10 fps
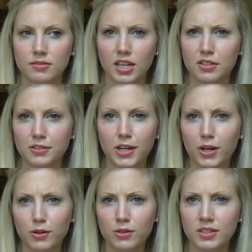don't
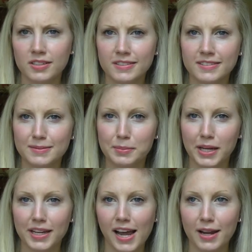know,
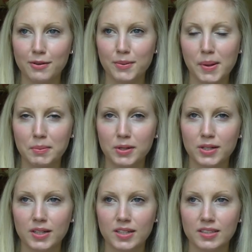but I
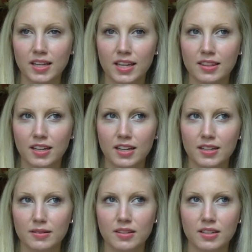remember, like,
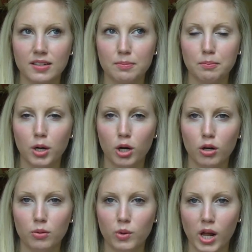the
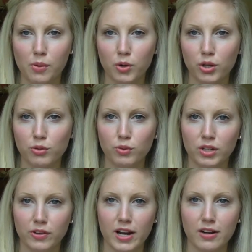mall one where you
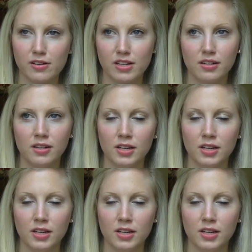went around and